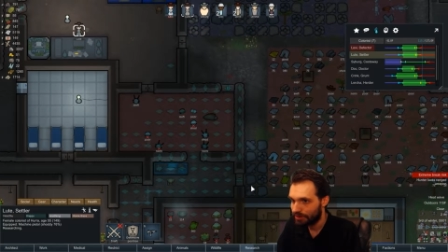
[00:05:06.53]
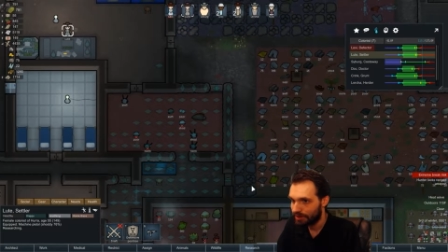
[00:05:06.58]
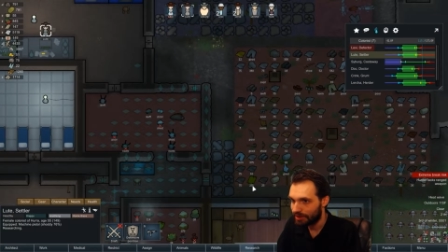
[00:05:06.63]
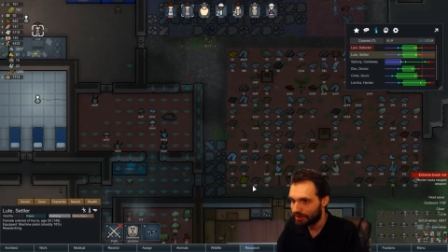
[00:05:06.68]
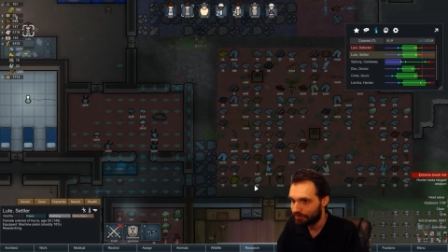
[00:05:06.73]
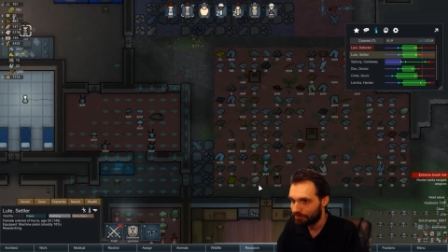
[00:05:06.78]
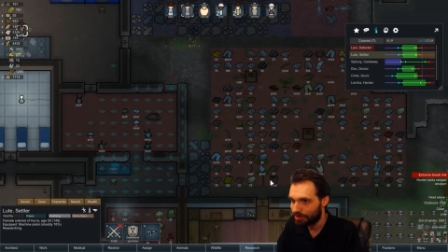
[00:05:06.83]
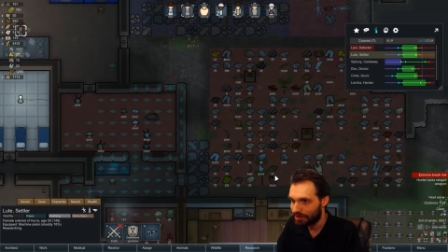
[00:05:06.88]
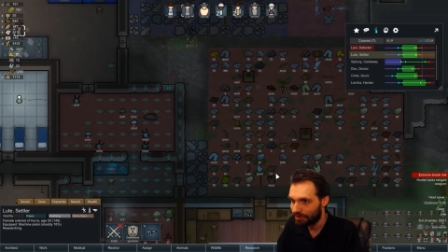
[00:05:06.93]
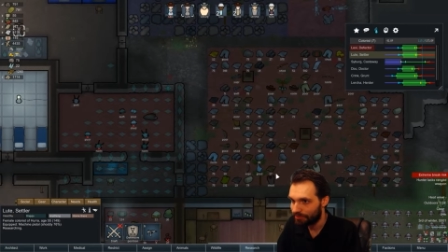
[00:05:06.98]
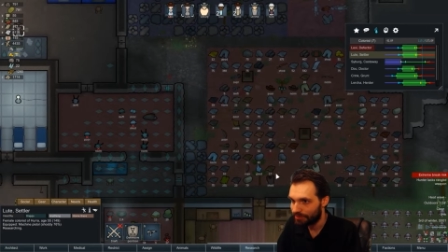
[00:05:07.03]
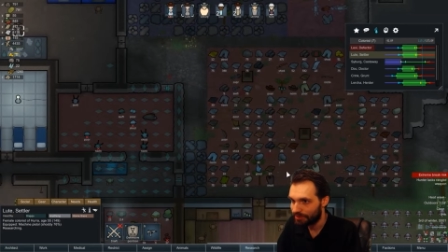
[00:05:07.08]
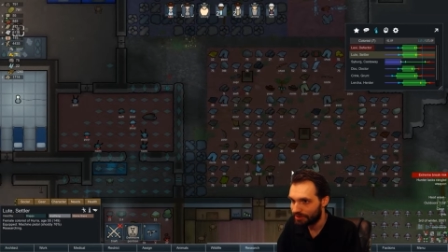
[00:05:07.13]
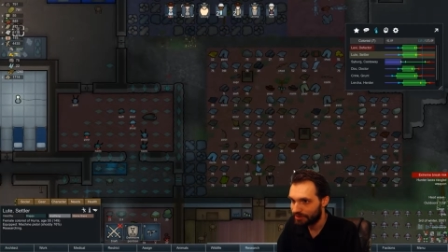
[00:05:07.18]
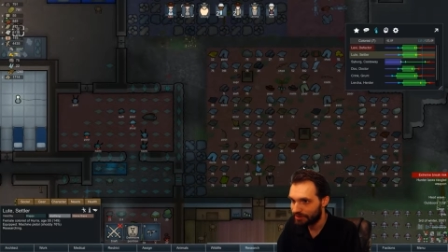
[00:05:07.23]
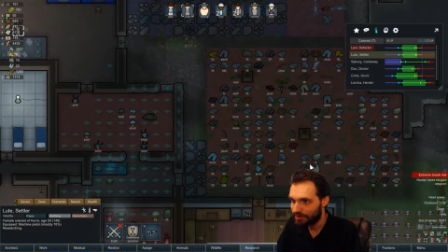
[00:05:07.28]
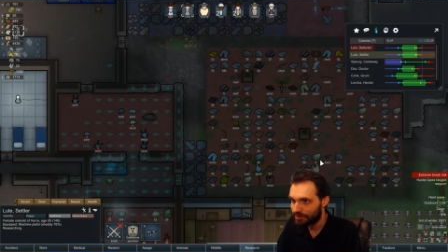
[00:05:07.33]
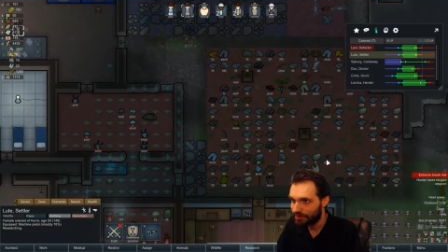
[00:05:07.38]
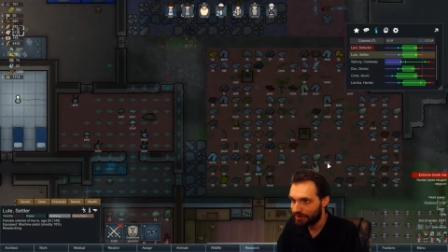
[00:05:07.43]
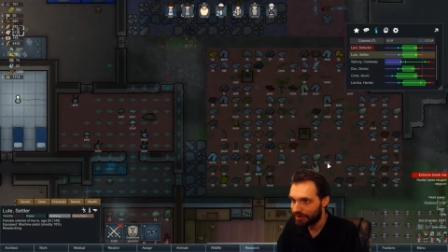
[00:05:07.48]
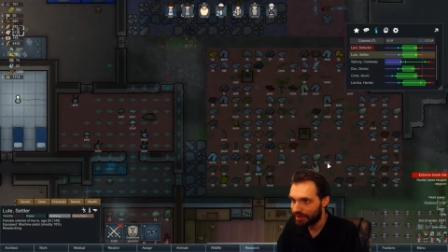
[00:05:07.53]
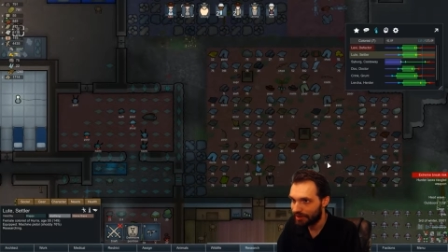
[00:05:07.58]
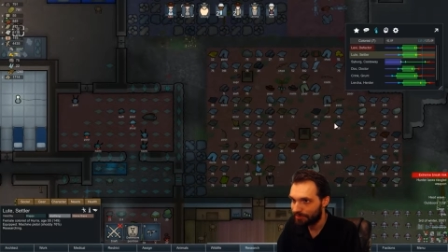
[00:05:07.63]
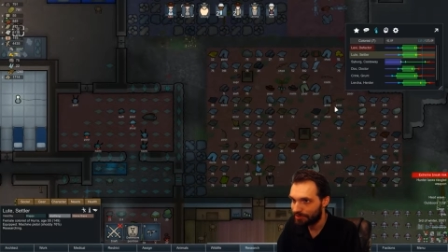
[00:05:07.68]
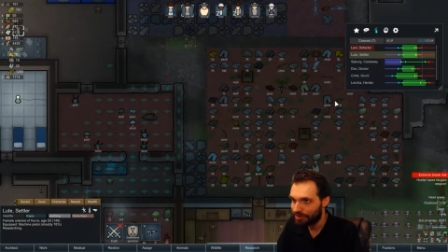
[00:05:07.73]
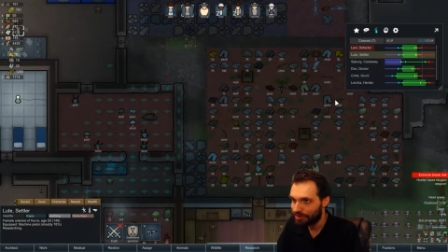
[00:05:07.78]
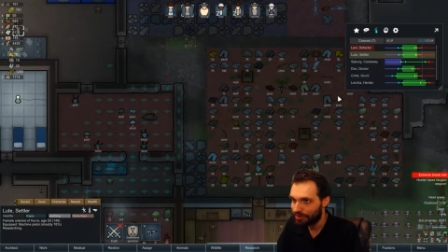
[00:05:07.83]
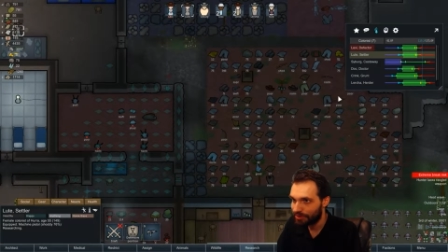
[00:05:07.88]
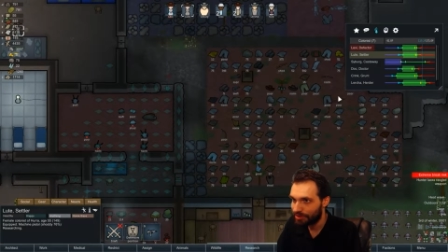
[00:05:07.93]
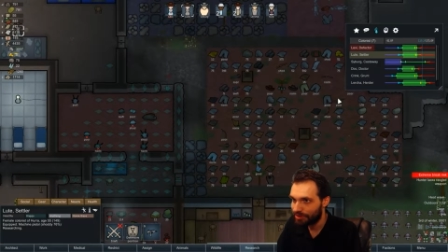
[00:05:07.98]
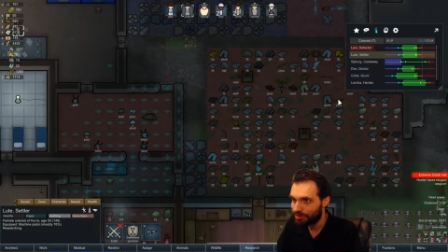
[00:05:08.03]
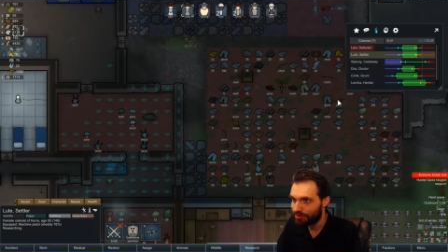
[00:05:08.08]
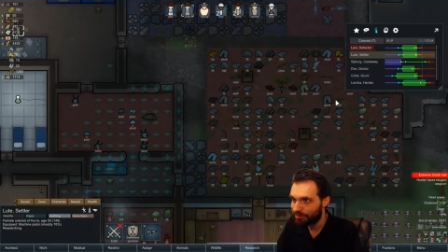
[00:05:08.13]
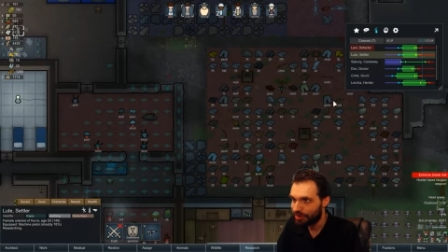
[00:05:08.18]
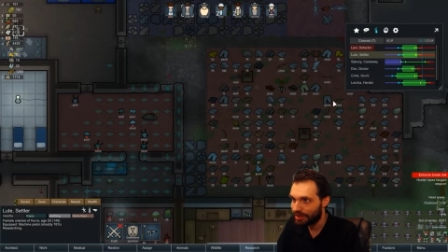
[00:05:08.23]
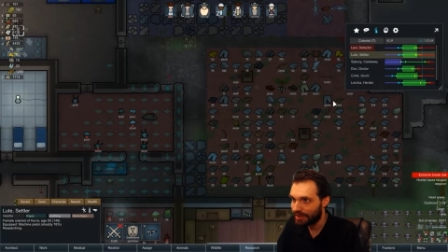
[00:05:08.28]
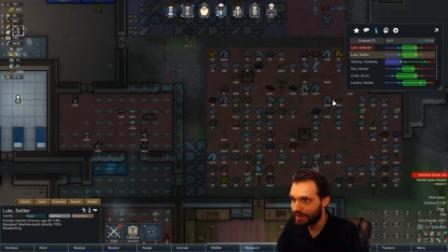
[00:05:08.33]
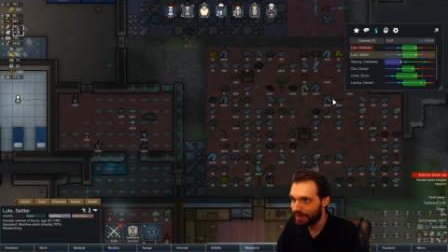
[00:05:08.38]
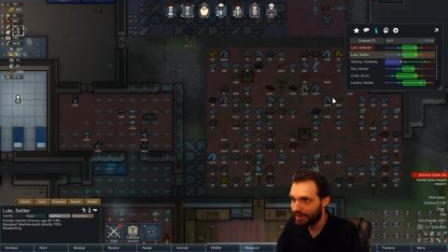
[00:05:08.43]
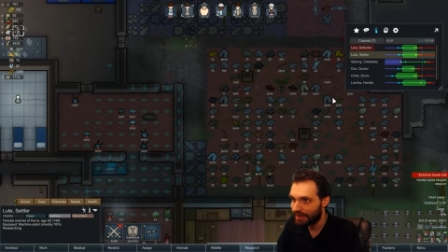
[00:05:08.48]
I am tempted to grab, you know what, you
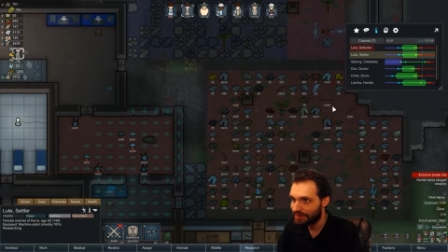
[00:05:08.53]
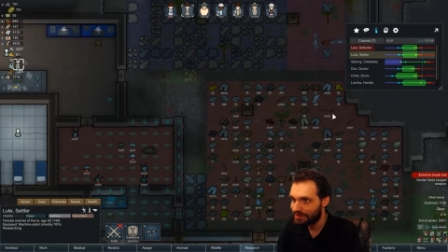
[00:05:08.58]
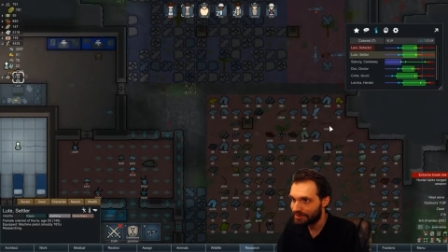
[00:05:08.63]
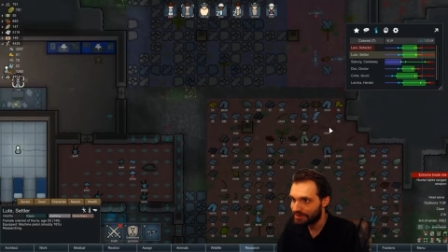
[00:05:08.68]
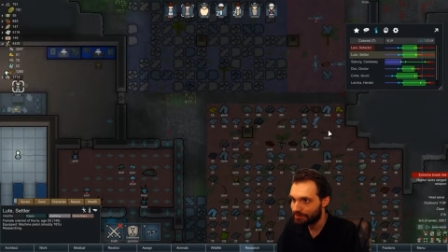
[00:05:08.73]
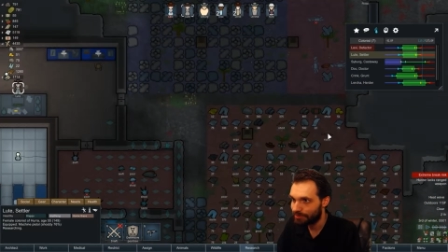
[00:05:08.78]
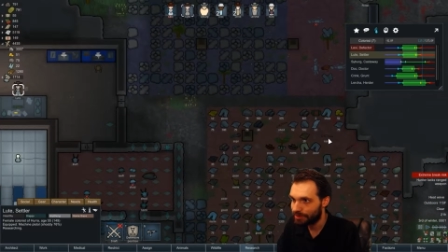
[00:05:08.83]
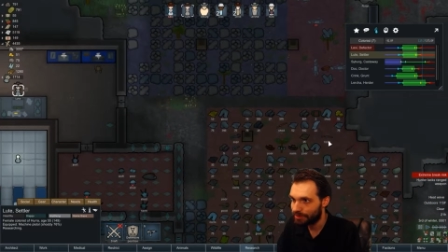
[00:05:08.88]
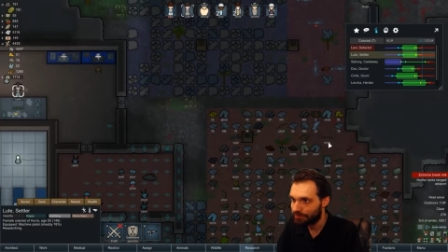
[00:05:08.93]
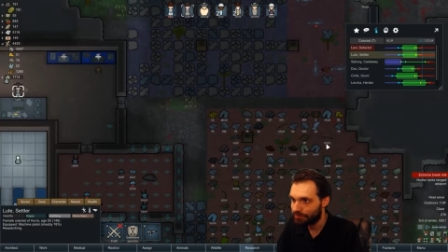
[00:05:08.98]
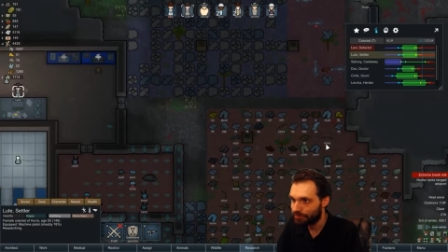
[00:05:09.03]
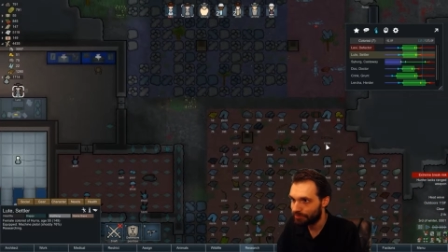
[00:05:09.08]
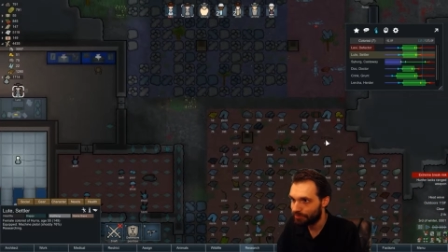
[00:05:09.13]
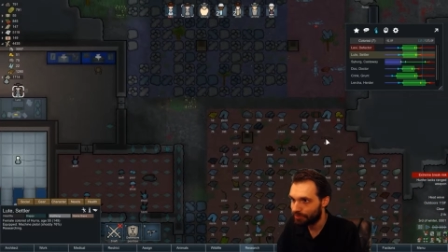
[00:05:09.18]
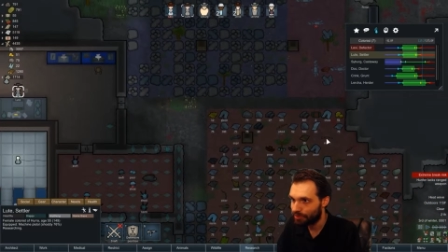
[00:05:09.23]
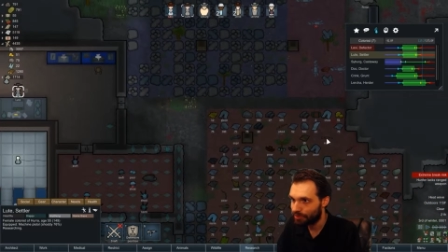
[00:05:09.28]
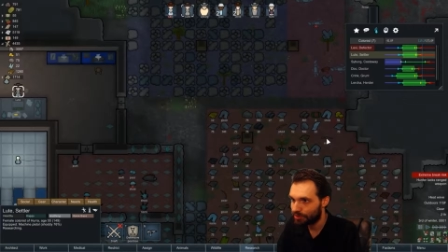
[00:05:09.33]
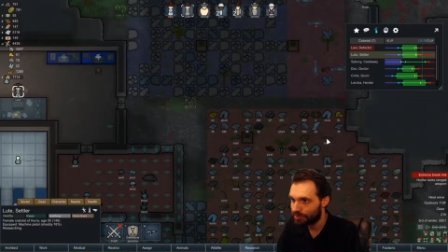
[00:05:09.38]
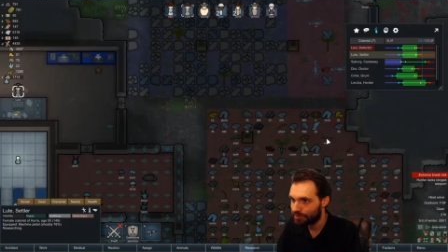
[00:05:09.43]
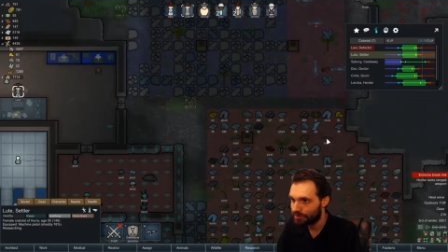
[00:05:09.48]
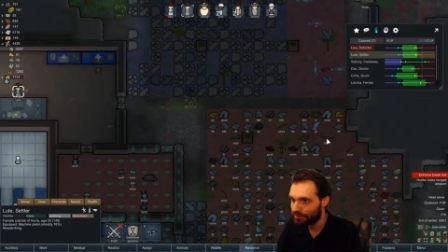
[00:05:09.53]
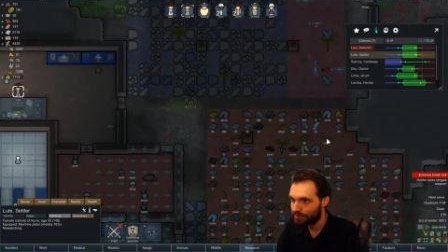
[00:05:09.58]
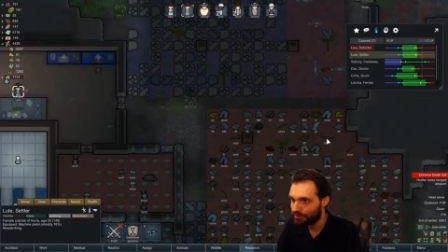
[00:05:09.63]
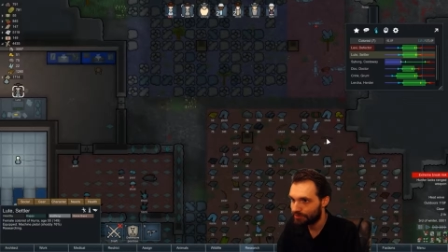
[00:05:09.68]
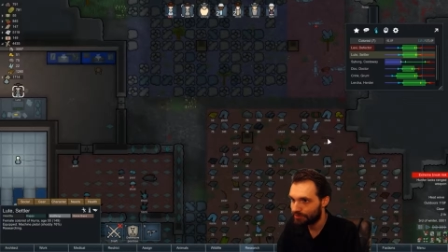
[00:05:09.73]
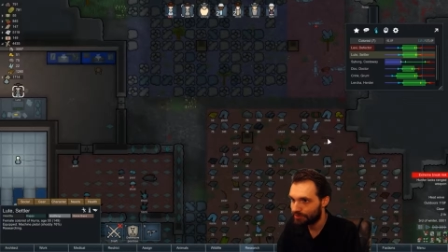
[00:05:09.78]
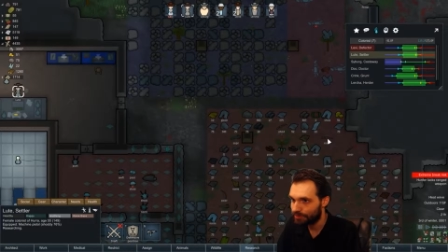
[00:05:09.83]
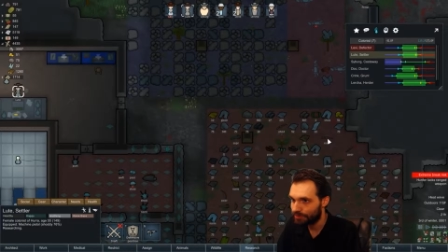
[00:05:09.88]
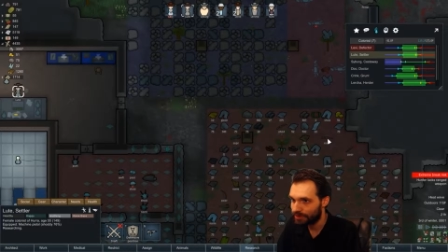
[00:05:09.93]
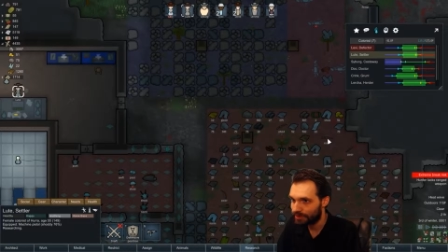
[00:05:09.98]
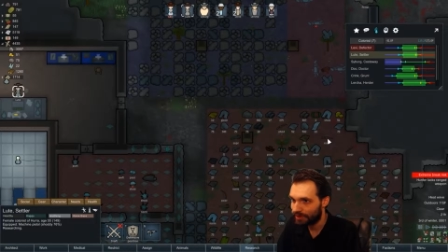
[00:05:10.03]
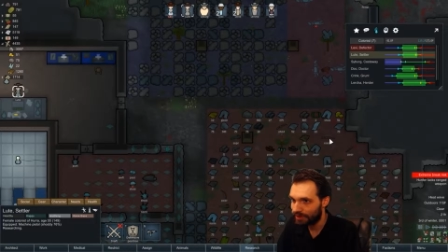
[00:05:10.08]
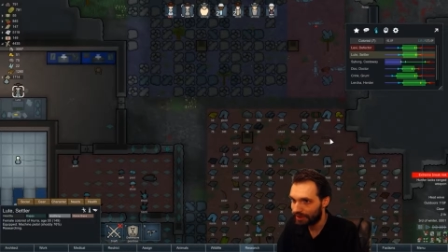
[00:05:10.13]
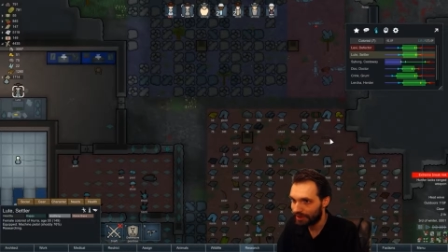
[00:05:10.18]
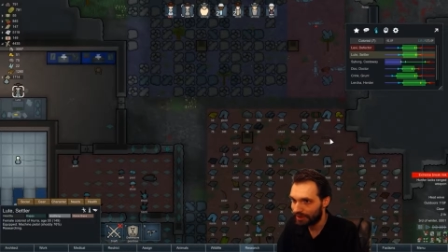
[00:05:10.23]
might actually be more useful with